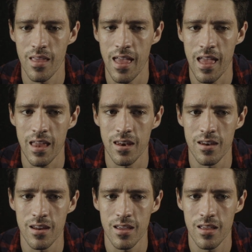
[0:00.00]

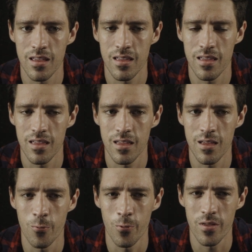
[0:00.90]
And
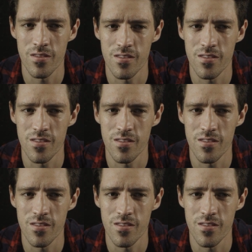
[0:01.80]
it was